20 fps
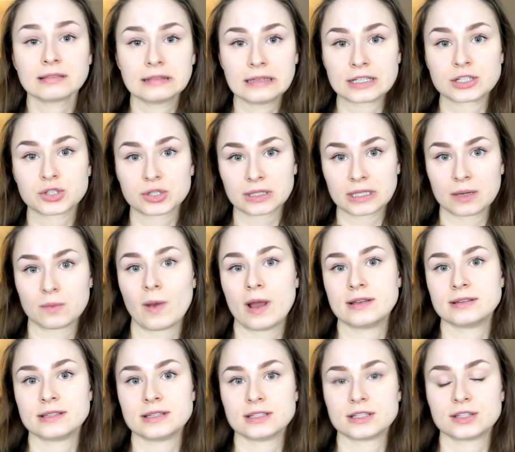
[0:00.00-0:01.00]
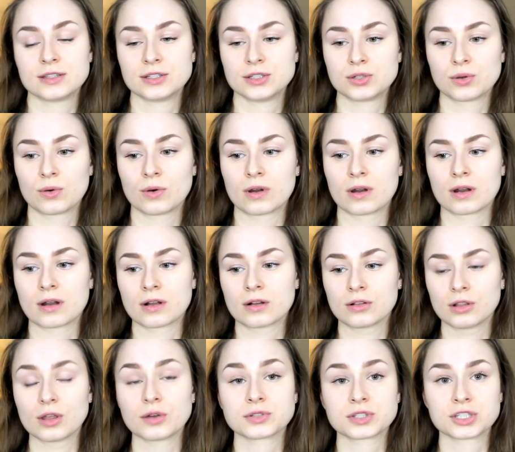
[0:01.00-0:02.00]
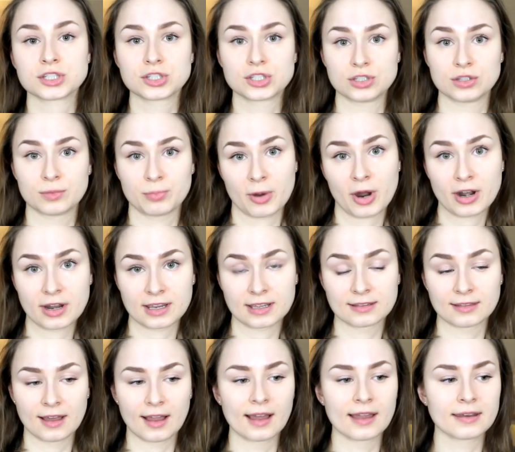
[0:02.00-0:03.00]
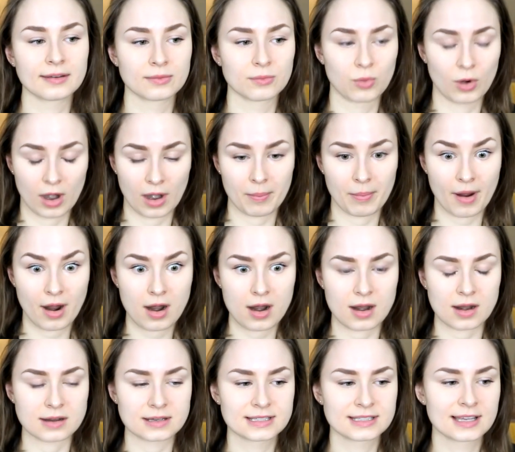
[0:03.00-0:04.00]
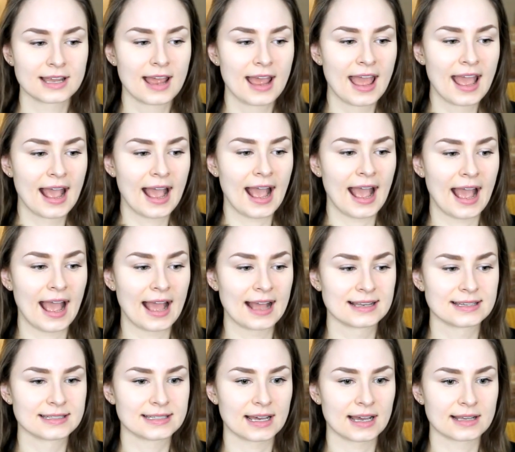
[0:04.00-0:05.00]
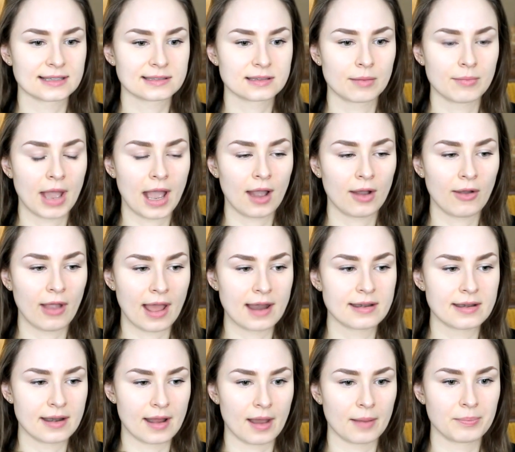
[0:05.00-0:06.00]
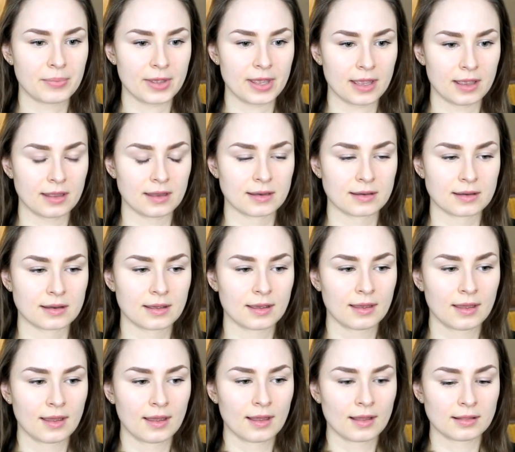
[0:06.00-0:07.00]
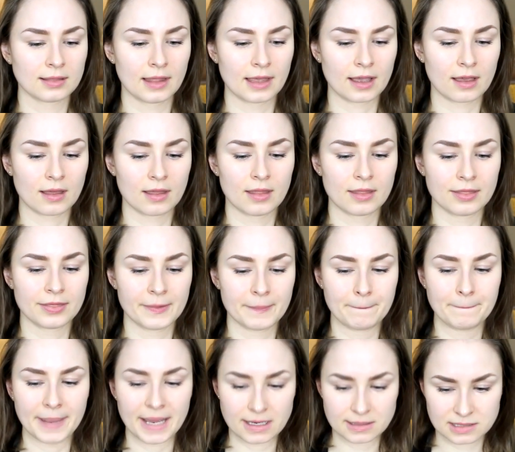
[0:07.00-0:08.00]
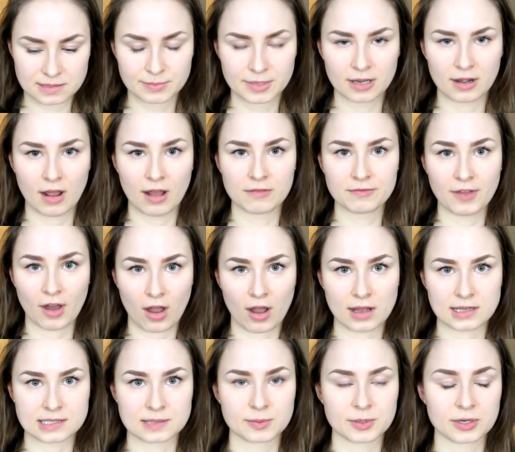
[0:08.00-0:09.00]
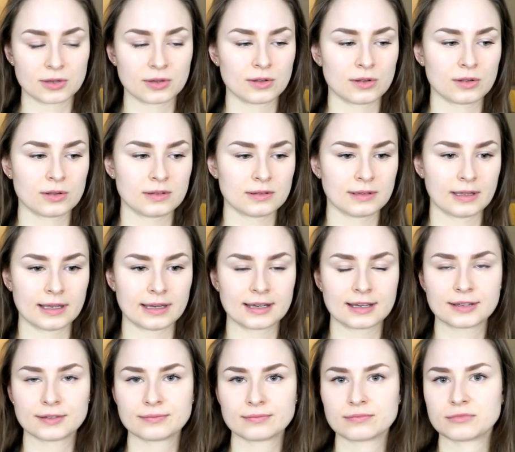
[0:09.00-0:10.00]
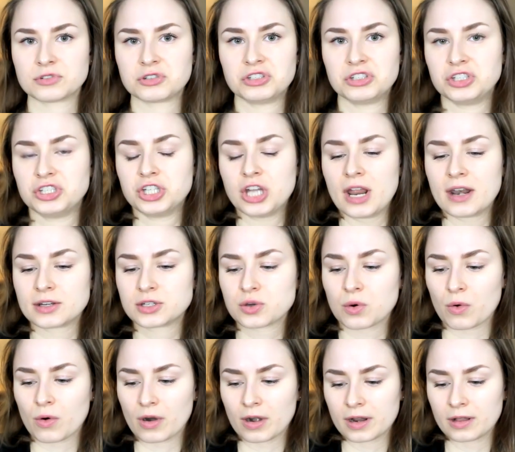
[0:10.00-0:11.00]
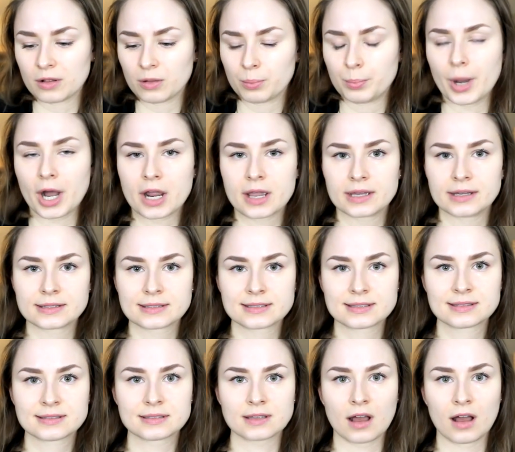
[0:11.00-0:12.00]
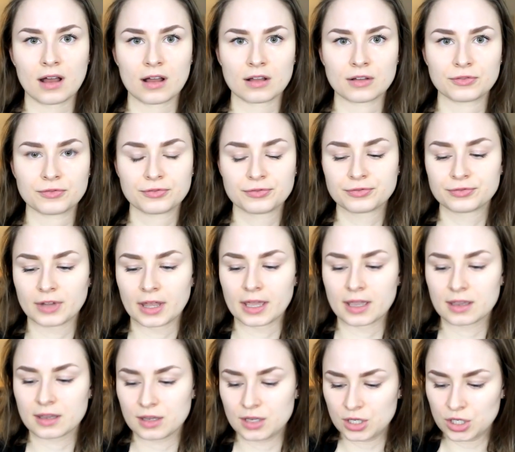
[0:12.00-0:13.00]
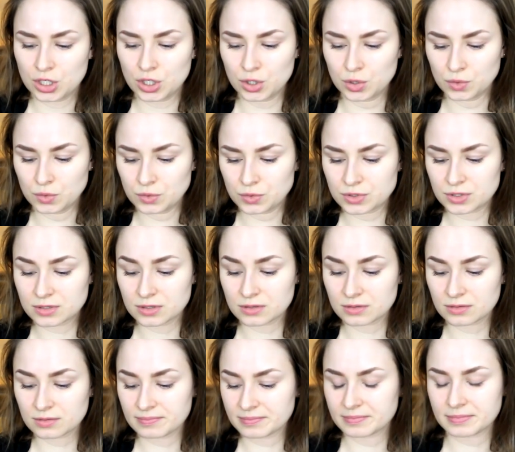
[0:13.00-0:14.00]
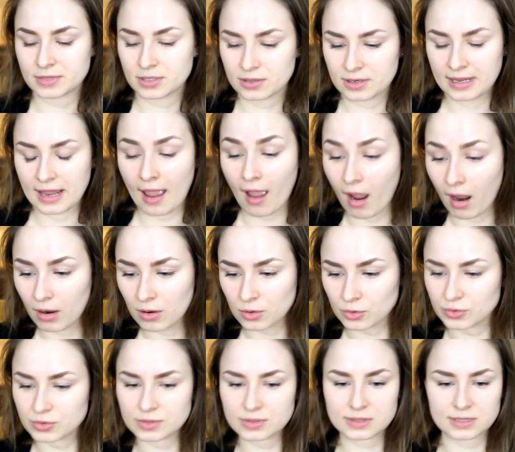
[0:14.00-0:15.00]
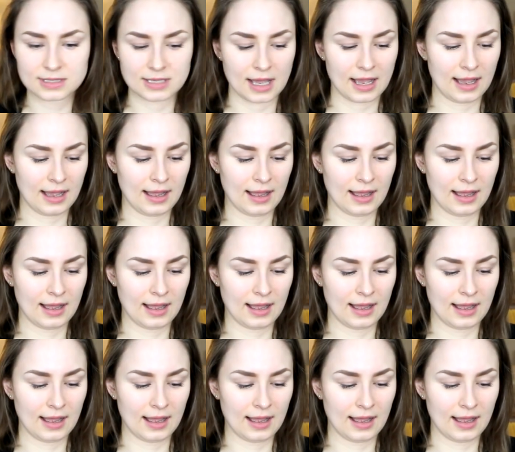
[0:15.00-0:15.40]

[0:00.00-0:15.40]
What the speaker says: literally went into the door closest to the parking lot where I parked, and somehow ended up in like the basement of the hospital, like janitorial buckets of like used gowns,